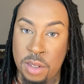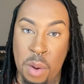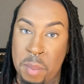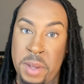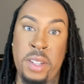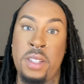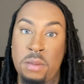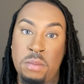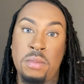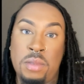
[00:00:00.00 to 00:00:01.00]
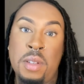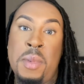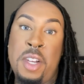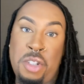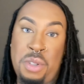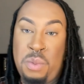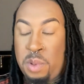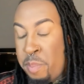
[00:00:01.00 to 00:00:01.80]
going to be some issues.